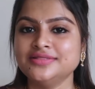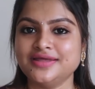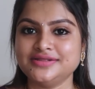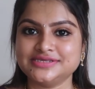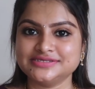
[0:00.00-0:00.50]

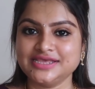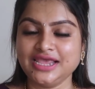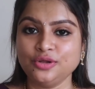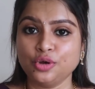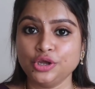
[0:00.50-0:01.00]
There is a
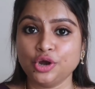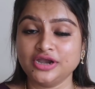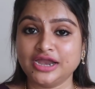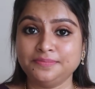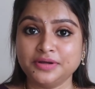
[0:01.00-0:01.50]
sale going on
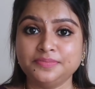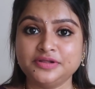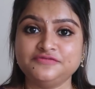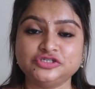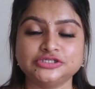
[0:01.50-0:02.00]
at
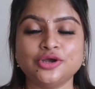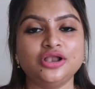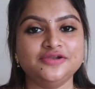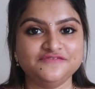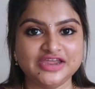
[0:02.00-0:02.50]
Purple, which is
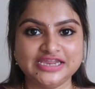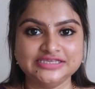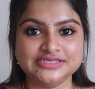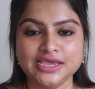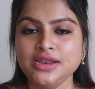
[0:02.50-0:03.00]
called
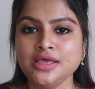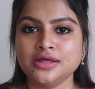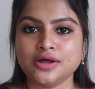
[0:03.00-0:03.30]
Wedding Sale.